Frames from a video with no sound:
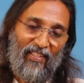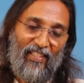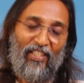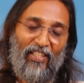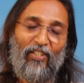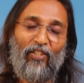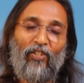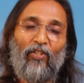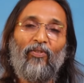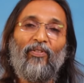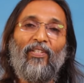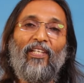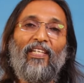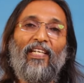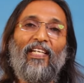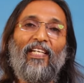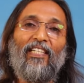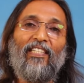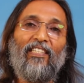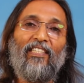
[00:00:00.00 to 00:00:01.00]
into the
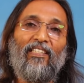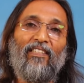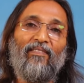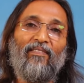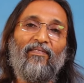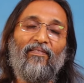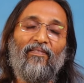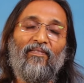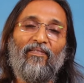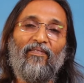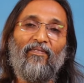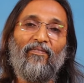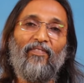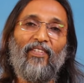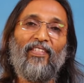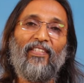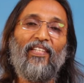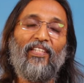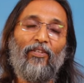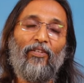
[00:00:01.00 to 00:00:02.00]
relation
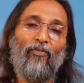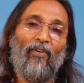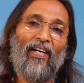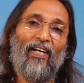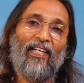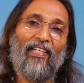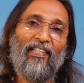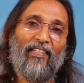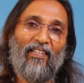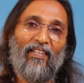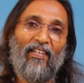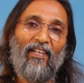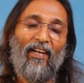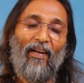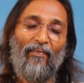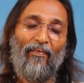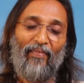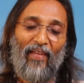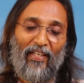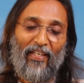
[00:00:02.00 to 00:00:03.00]
with the divine,
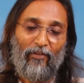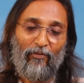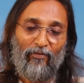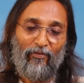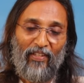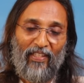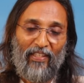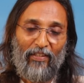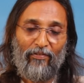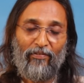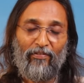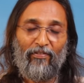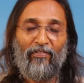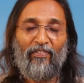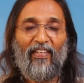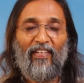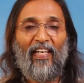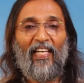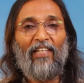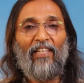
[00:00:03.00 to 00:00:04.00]
that very
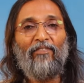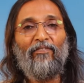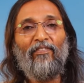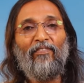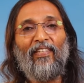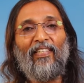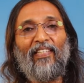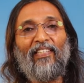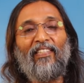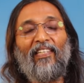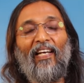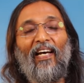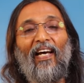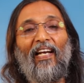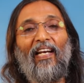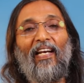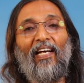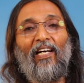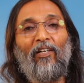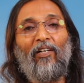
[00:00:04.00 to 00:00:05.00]
framework
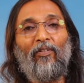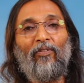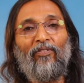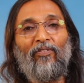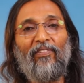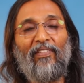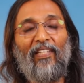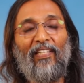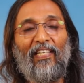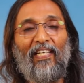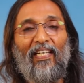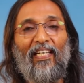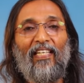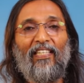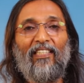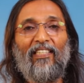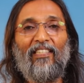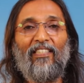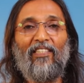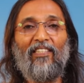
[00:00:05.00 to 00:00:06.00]
allows the
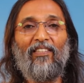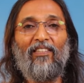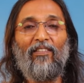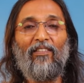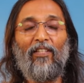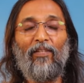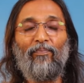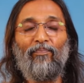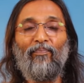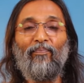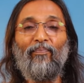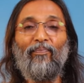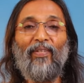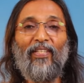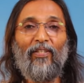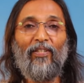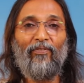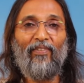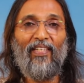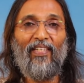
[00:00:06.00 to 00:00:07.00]
relationship
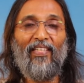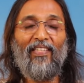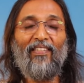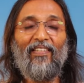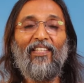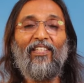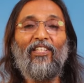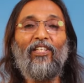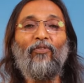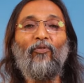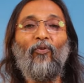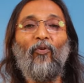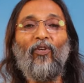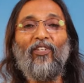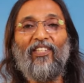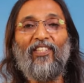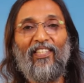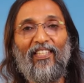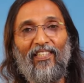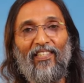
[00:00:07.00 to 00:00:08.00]
between the
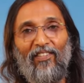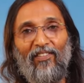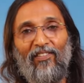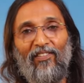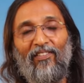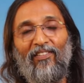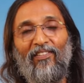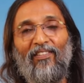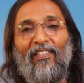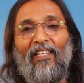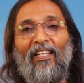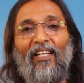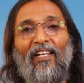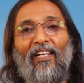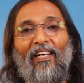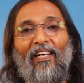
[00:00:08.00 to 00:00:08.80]
devotees